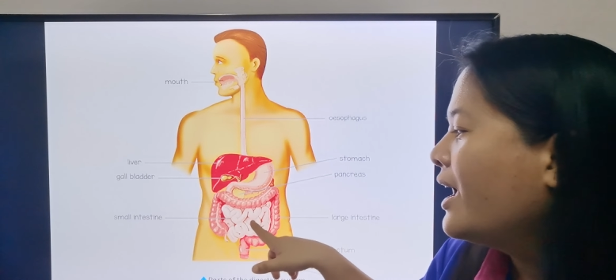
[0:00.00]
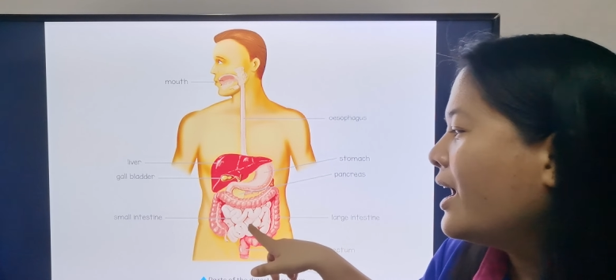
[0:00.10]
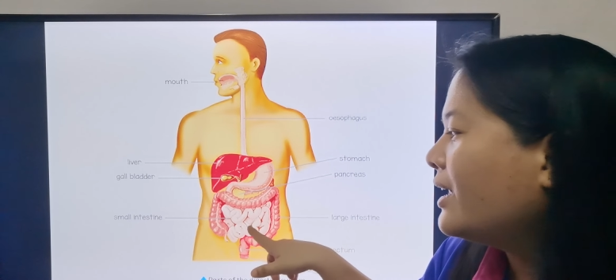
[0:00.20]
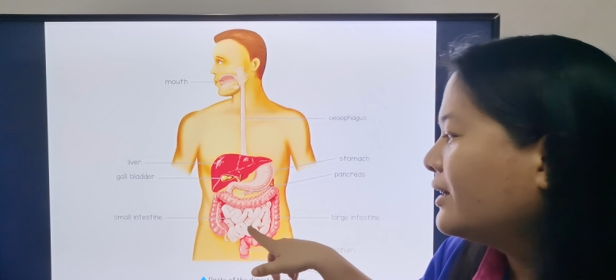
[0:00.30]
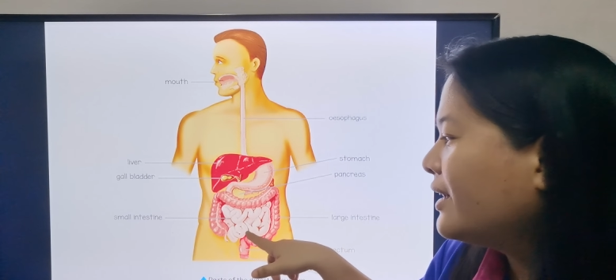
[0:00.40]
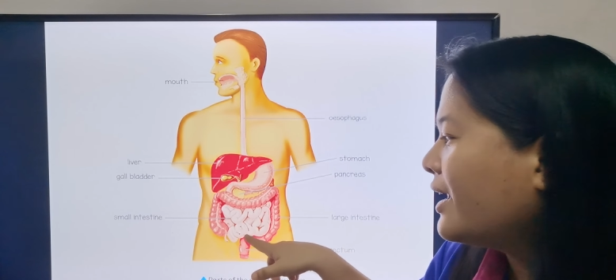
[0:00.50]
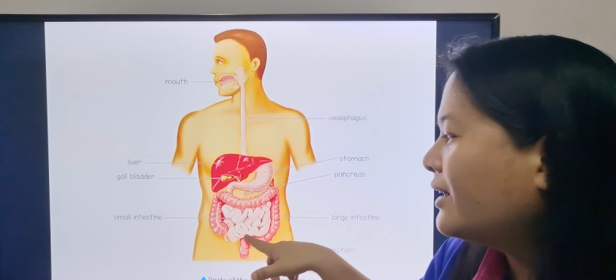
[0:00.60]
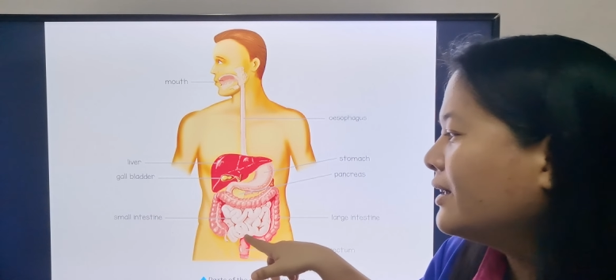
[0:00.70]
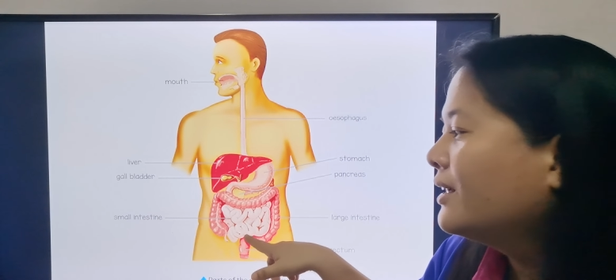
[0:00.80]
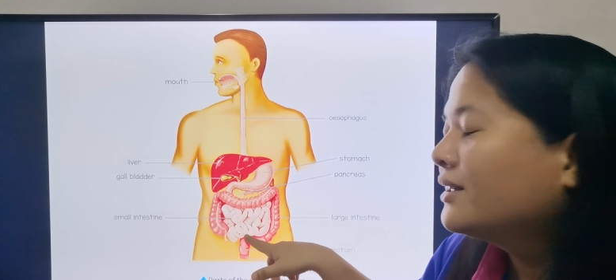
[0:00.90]
And then
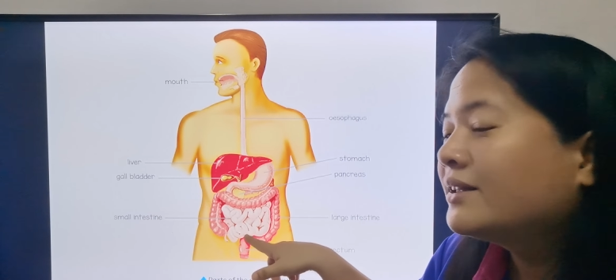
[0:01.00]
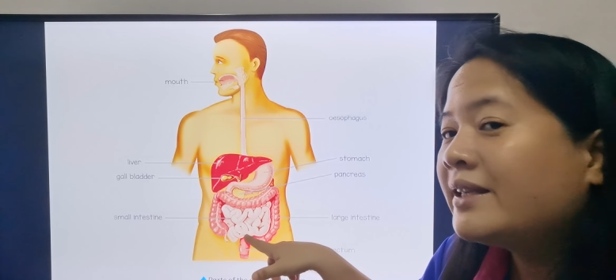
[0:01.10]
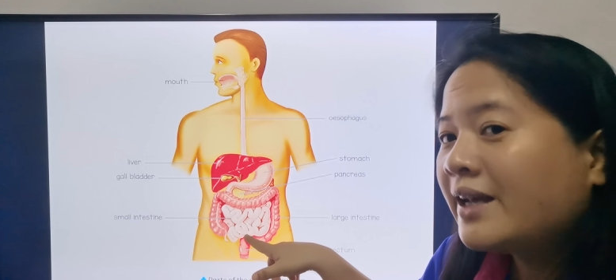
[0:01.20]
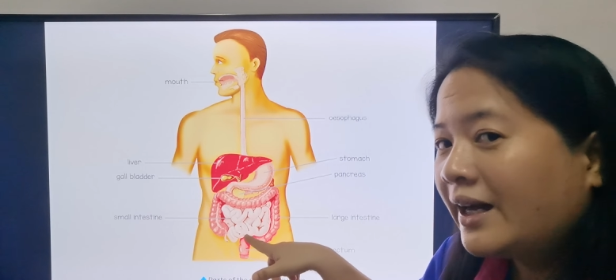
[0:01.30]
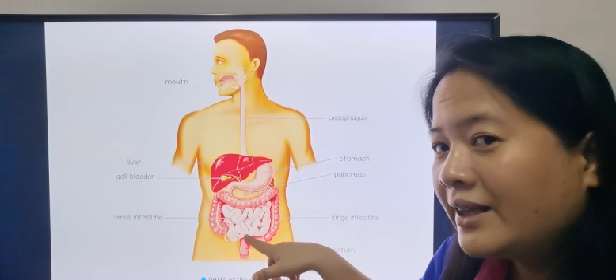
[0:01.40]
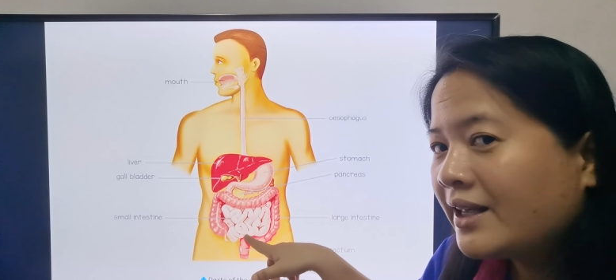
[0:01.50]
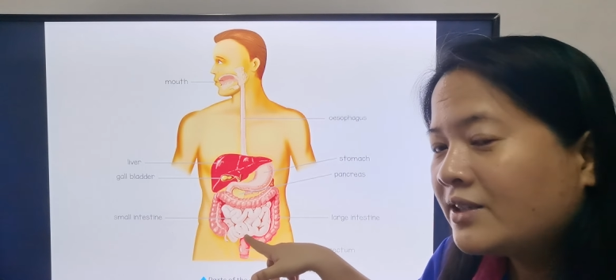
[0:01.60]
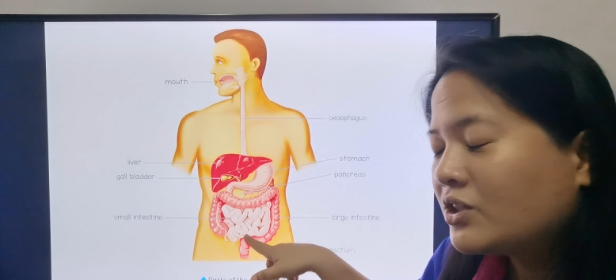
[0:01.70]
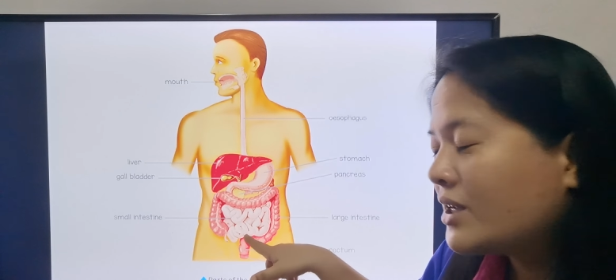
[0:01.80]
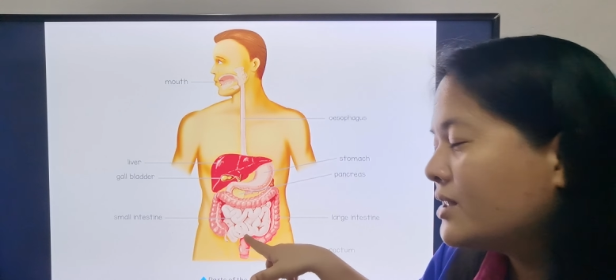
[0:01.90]
the
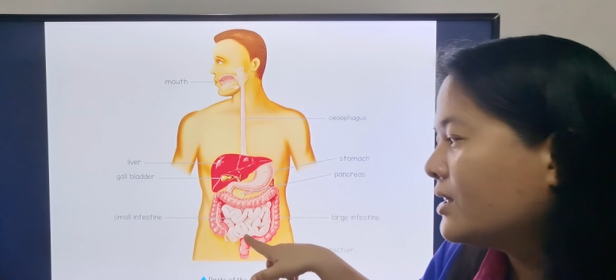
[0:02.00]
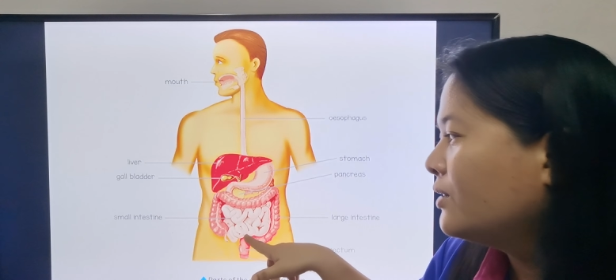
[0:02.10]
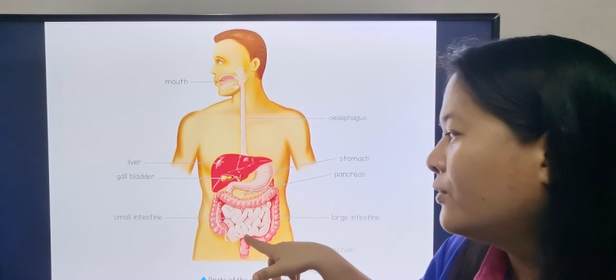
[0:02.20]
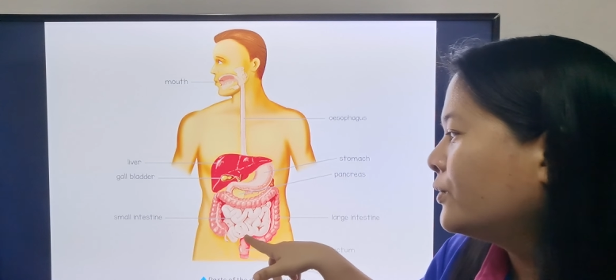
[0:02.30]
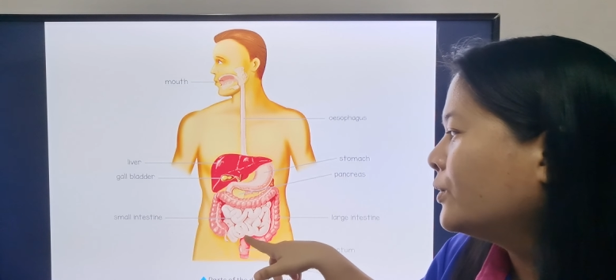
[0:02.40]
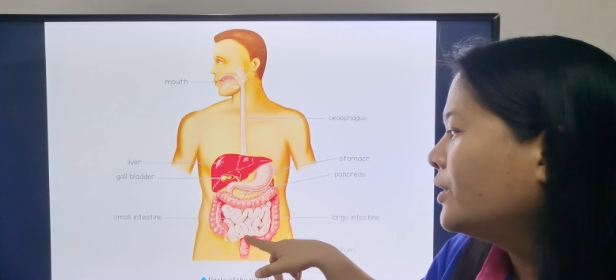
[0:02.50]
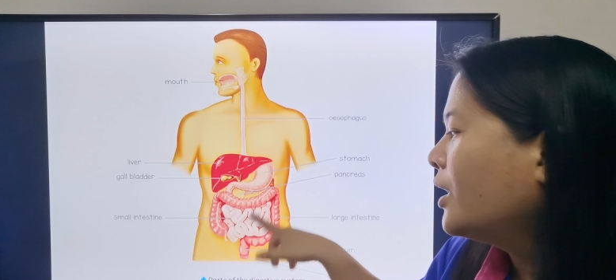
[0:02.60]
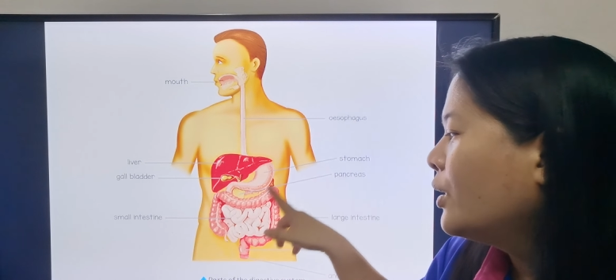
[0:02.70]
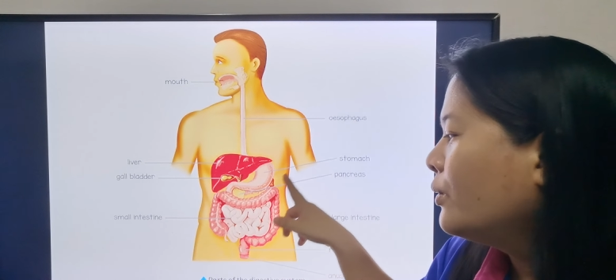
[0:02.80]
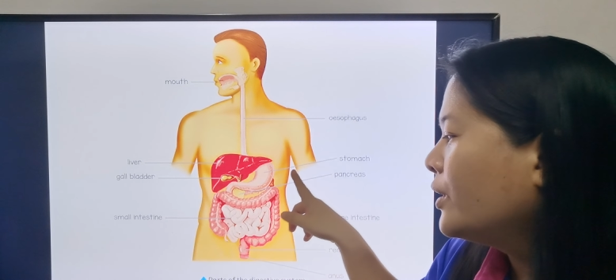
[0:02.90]
undigested food
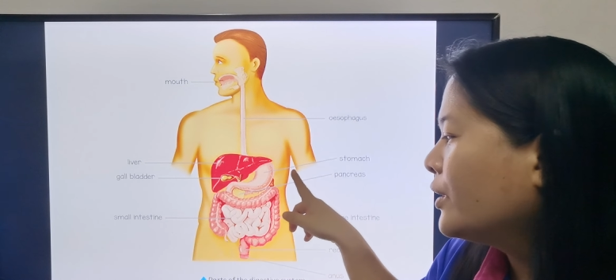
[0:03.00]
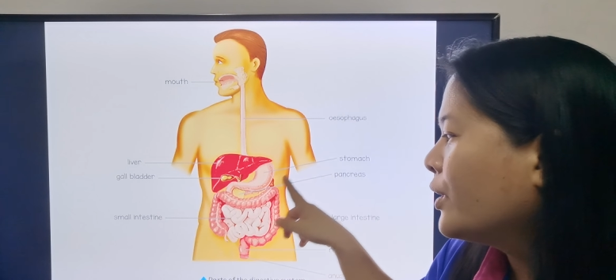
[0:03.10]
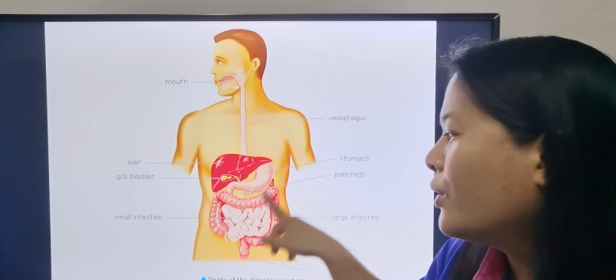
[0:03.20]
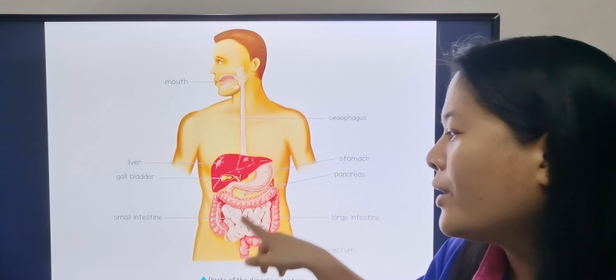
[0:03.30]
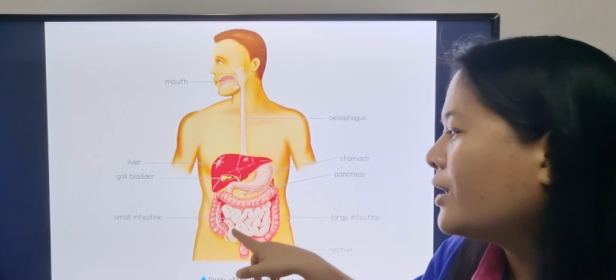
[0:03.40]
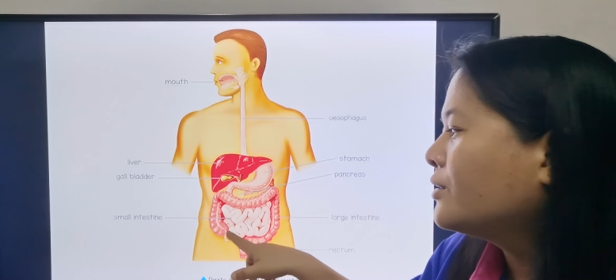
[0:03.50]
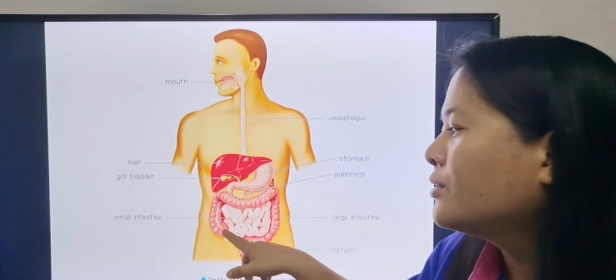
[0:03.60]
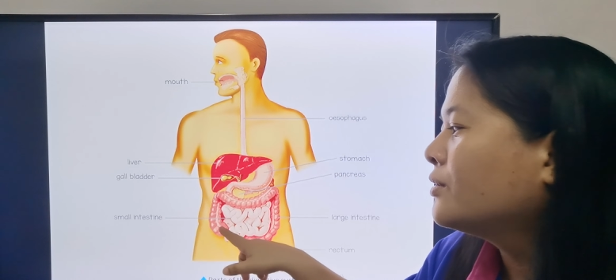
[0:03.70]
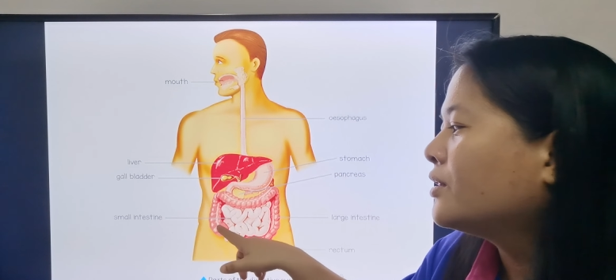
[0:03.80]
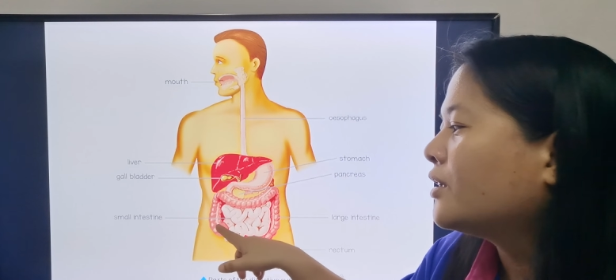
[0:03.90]
will go
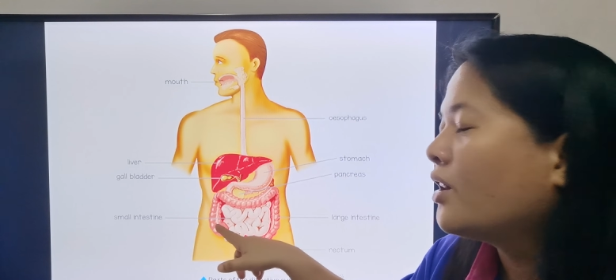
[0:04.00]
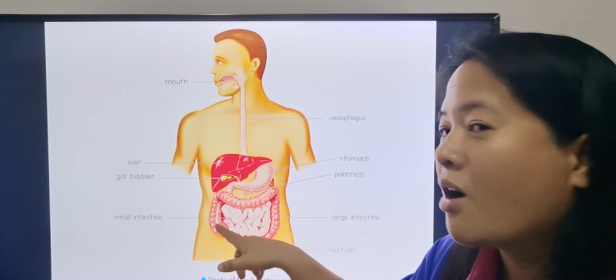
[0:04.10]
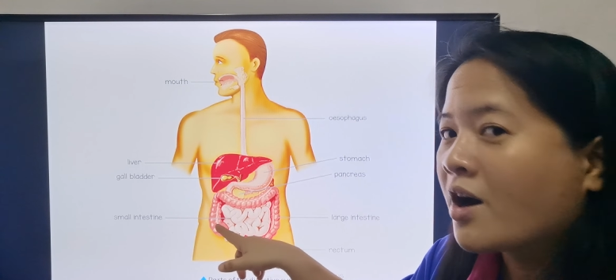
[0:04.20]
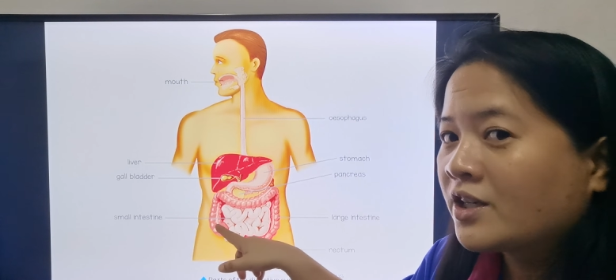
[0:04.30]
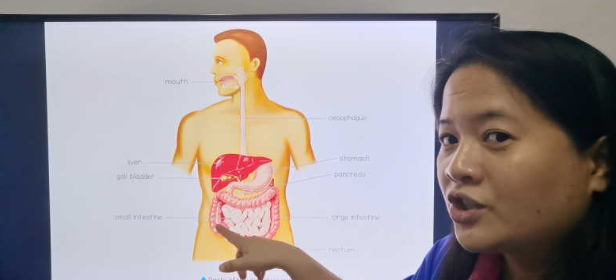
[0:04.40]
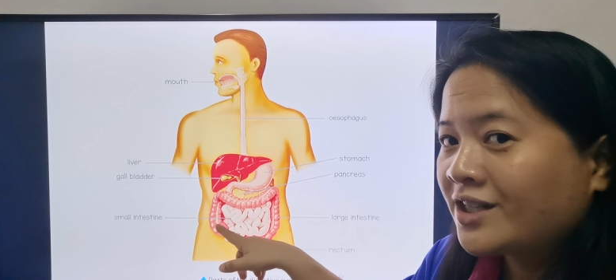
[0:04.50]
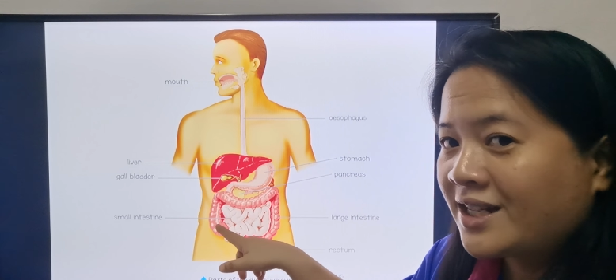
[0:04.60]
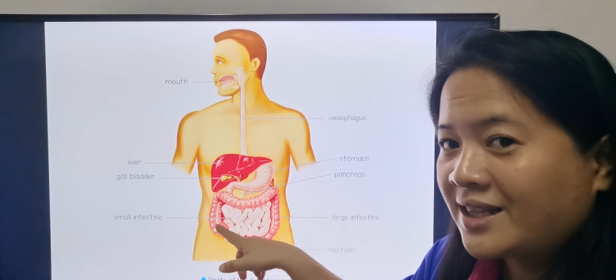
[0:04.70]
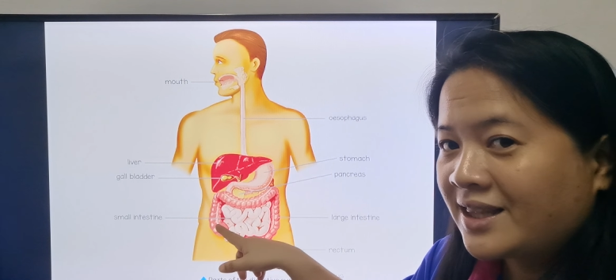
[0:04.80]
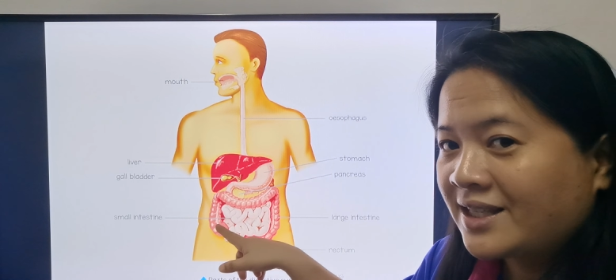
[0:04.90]
into the large
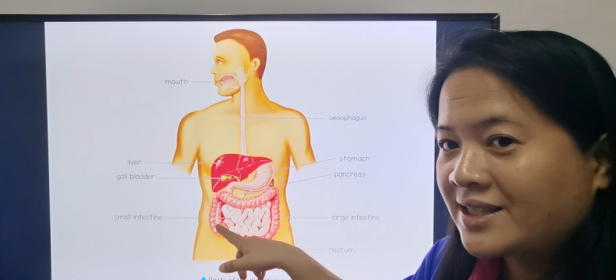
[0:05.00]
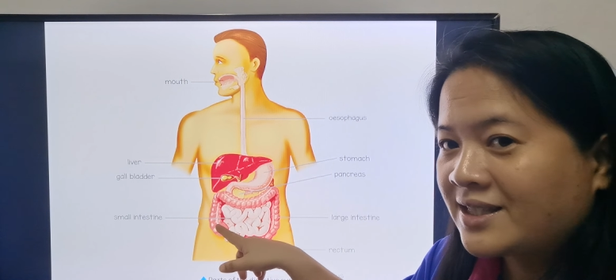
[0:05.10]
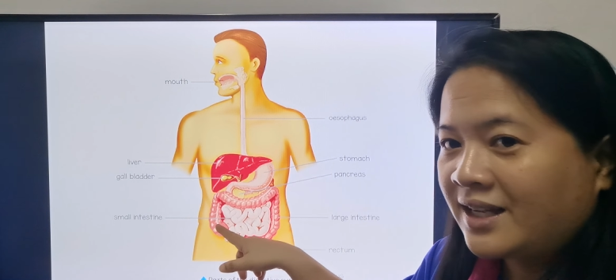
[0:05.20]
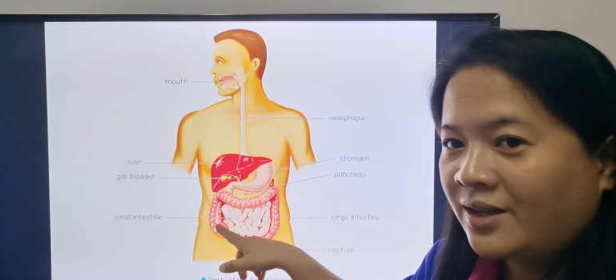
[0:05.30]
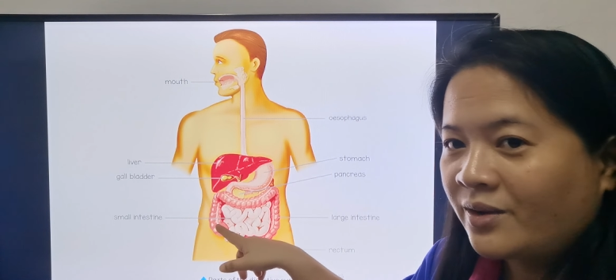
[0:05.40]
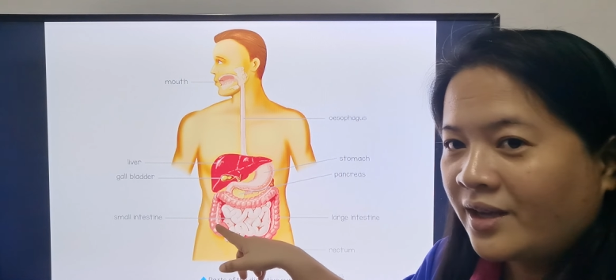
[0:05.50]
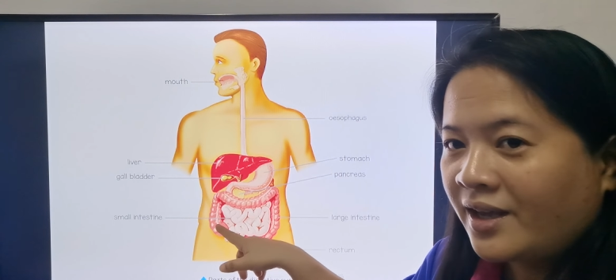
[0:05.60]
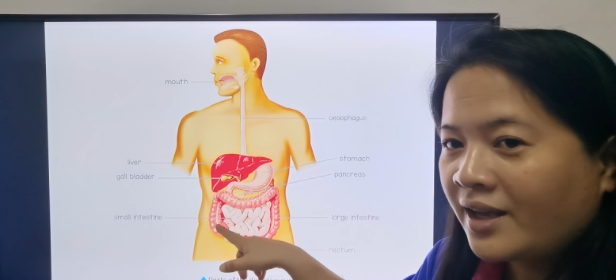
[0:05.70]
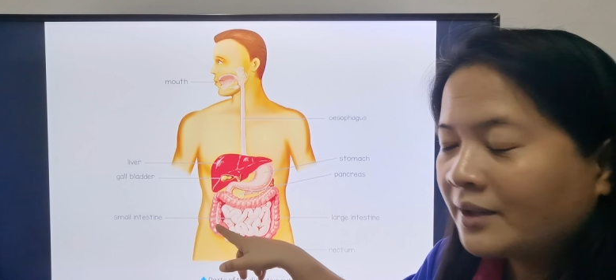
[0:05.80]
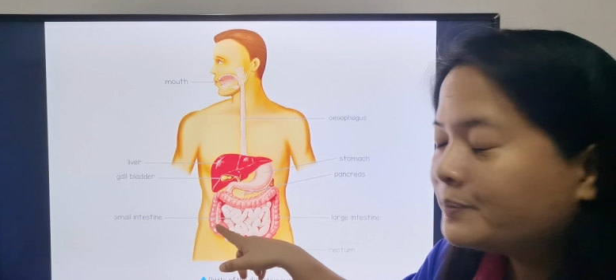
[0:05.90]
intestine,
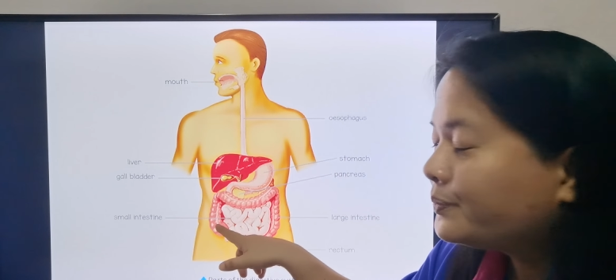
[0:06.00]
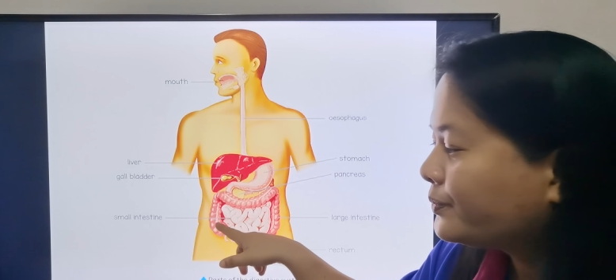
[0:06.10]
okay?